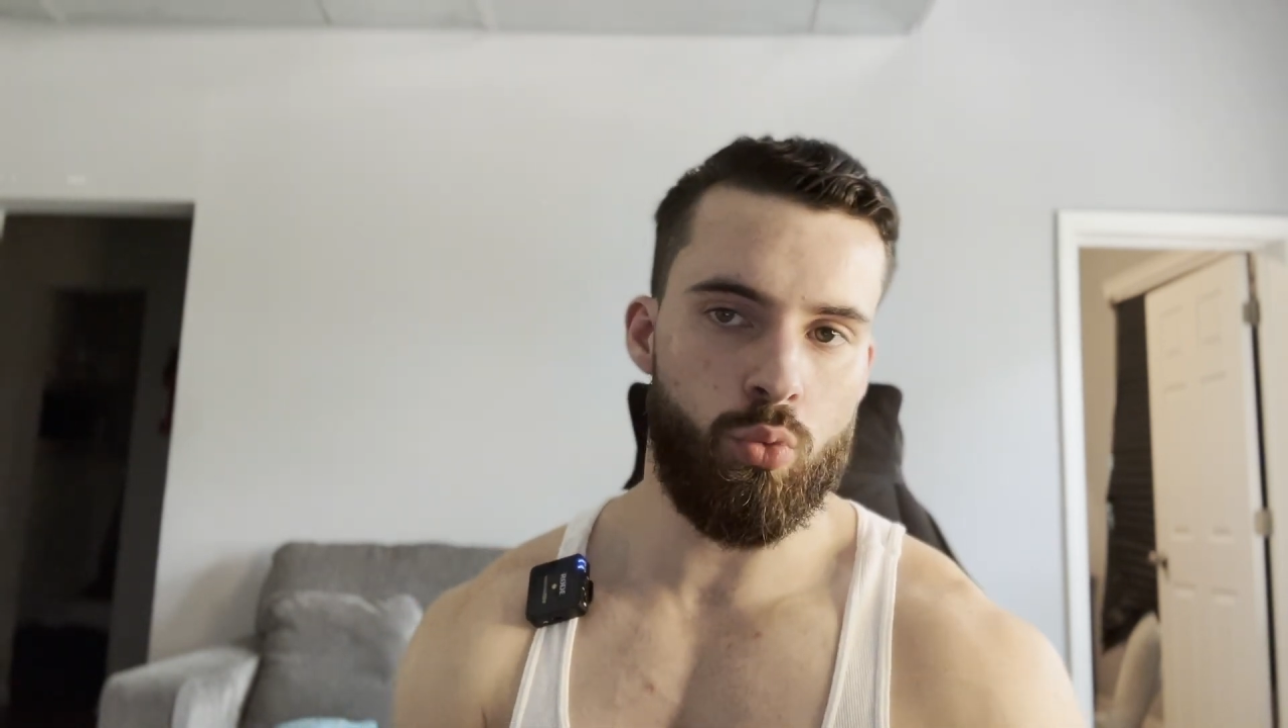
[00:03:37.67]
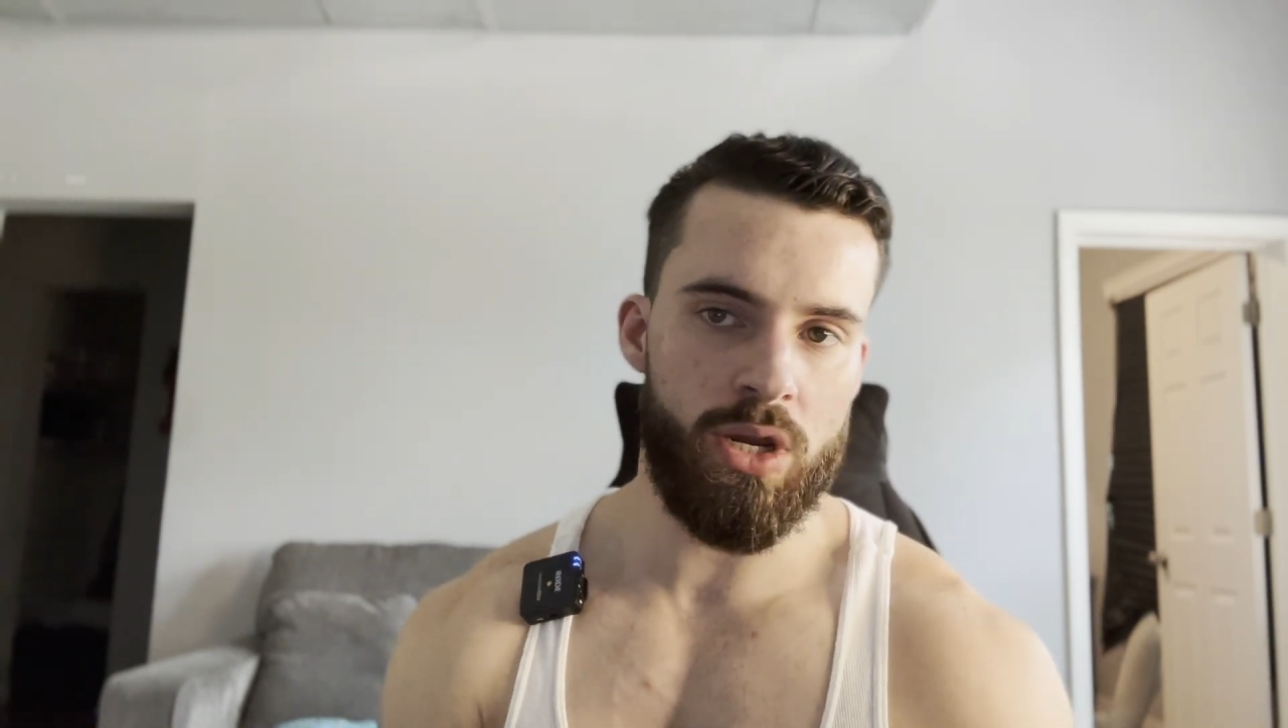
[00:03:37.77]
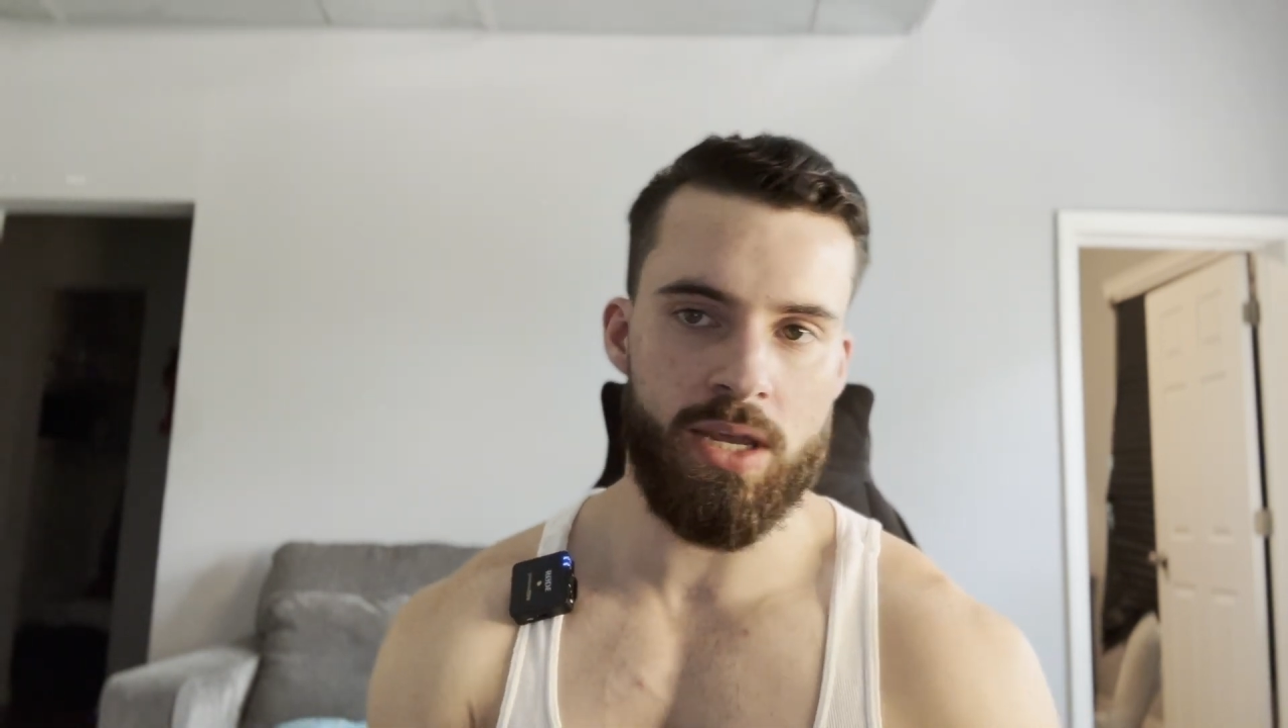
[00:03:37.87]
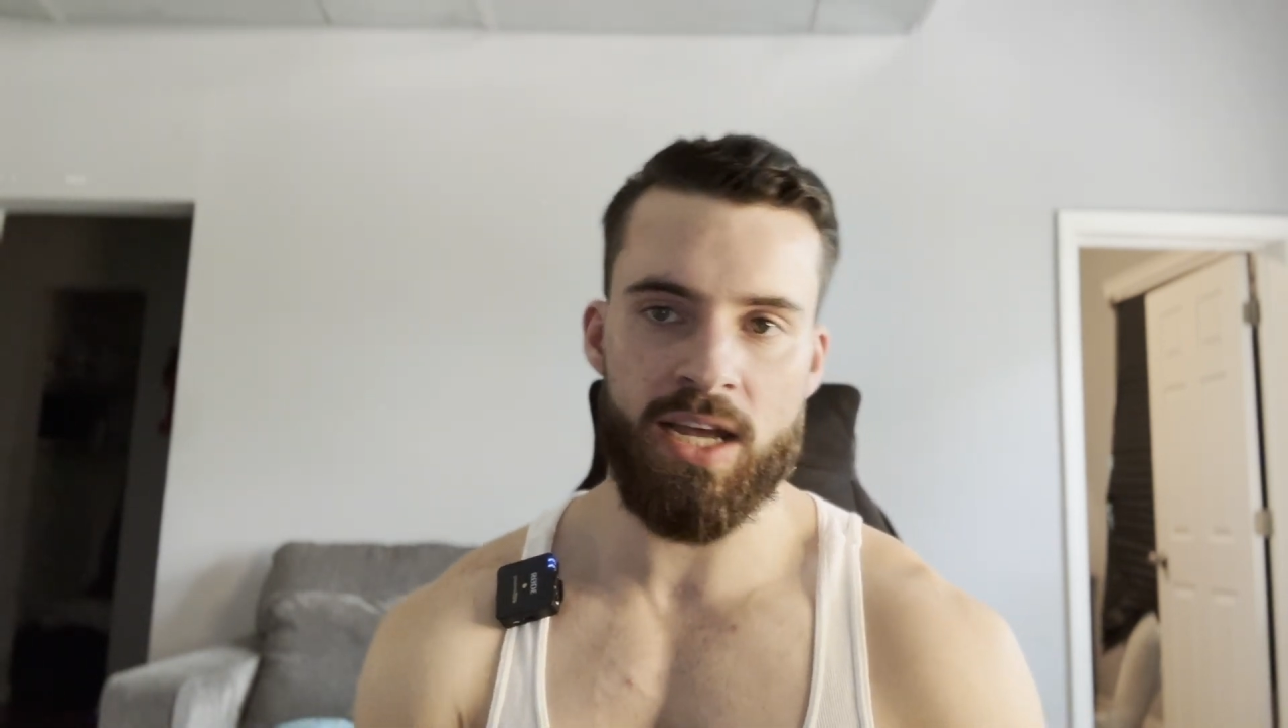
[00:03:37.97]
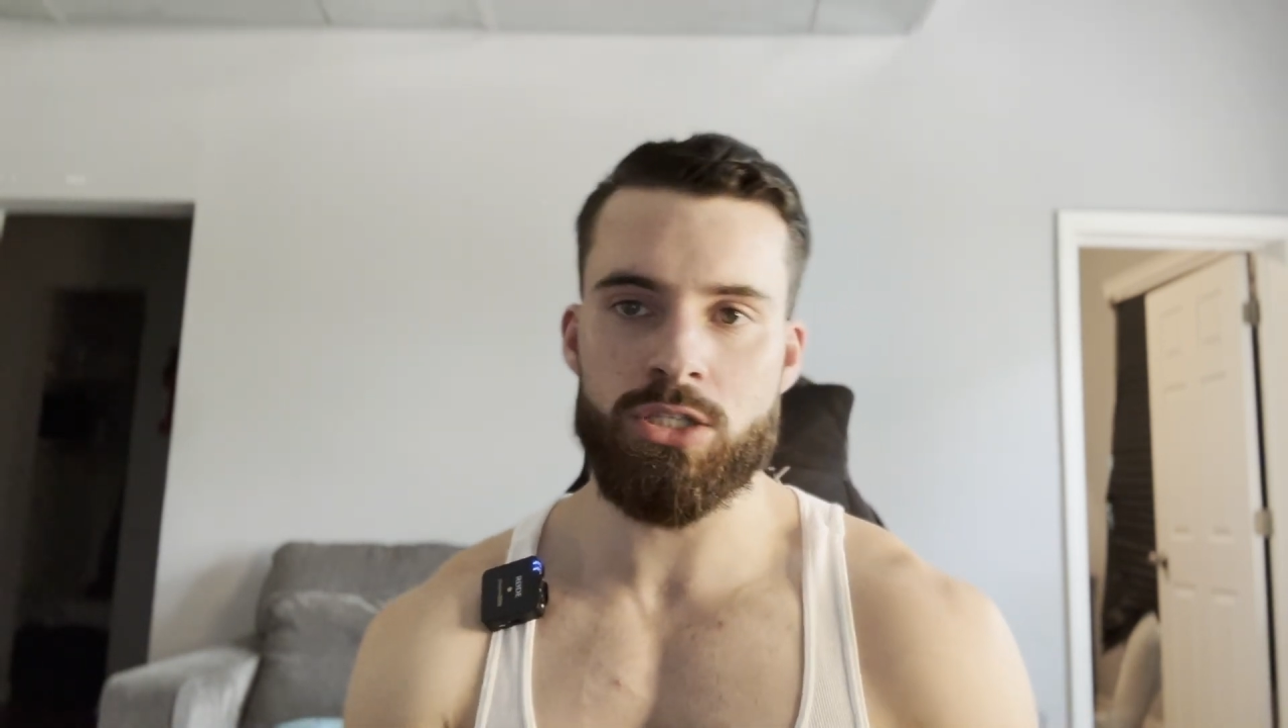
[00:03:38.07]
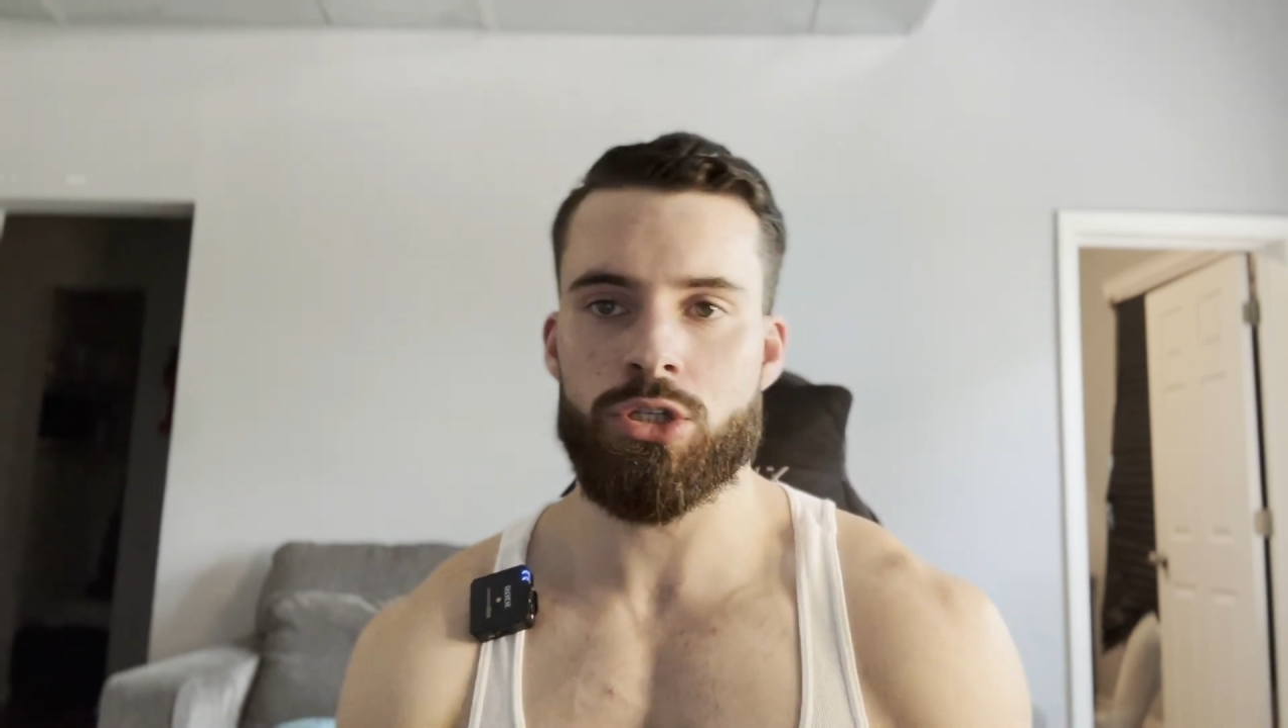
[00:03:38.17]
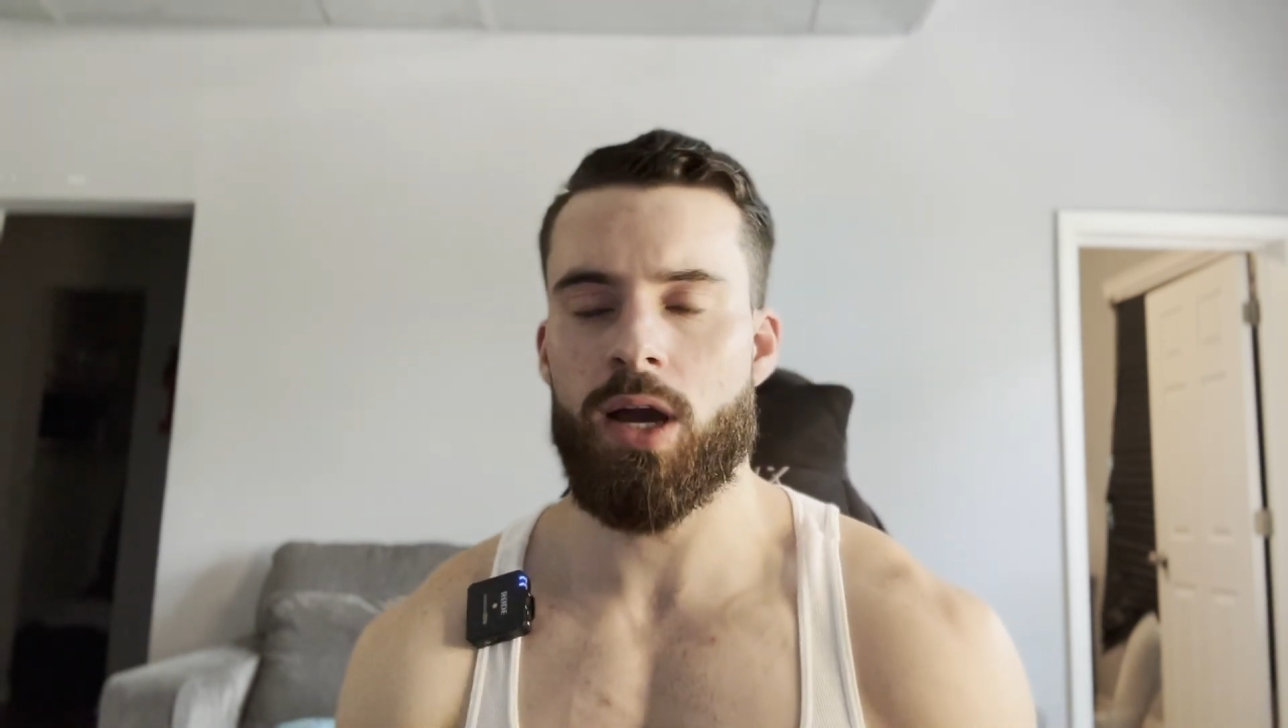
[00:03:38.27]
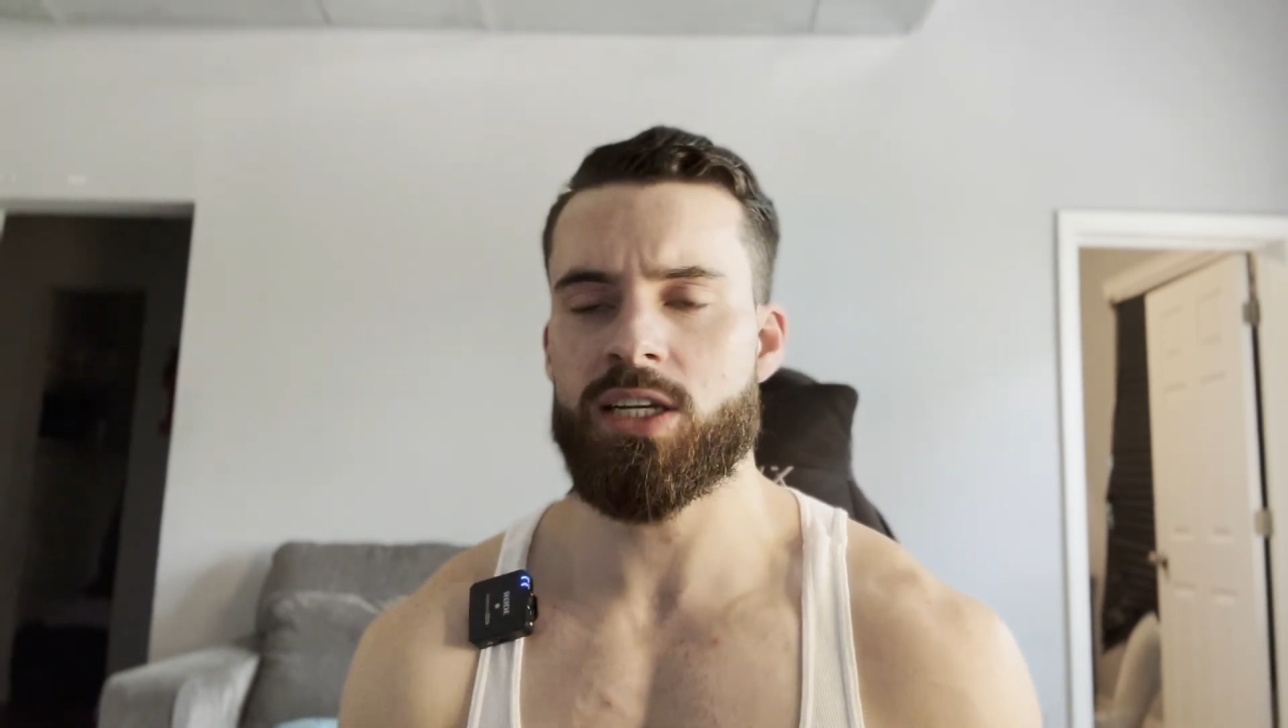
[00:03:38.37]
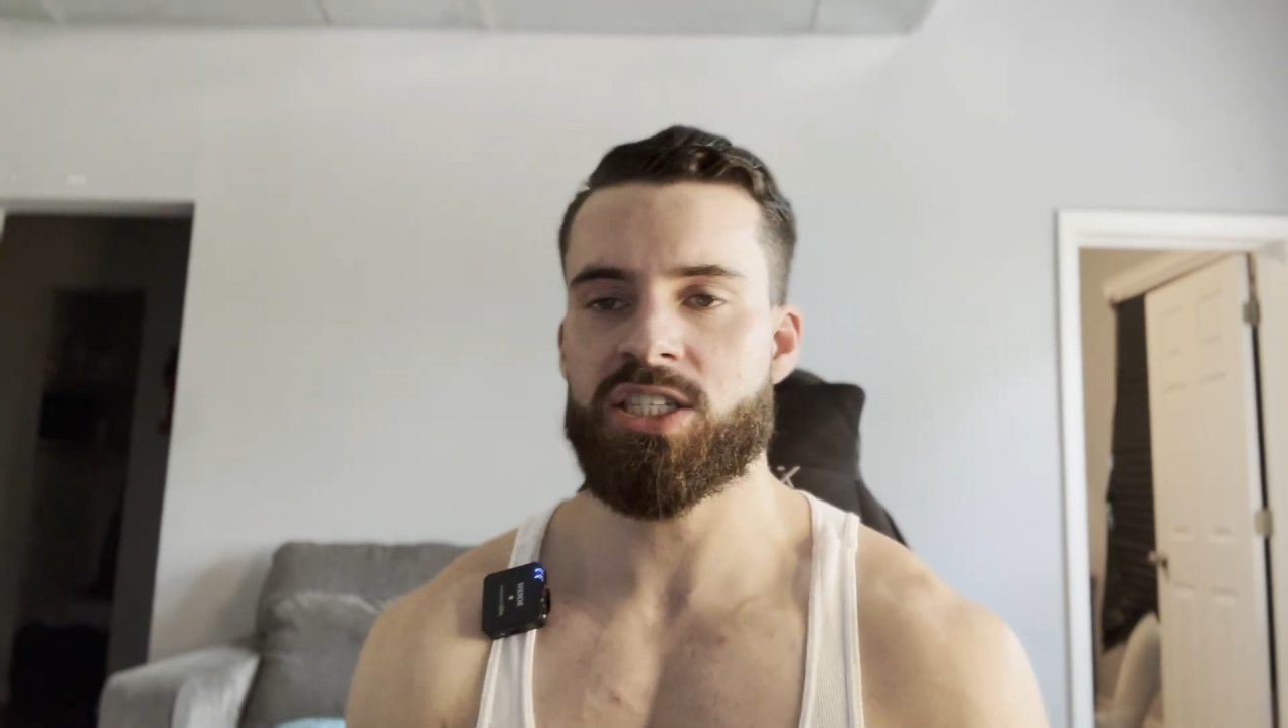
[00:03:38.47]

weekends trying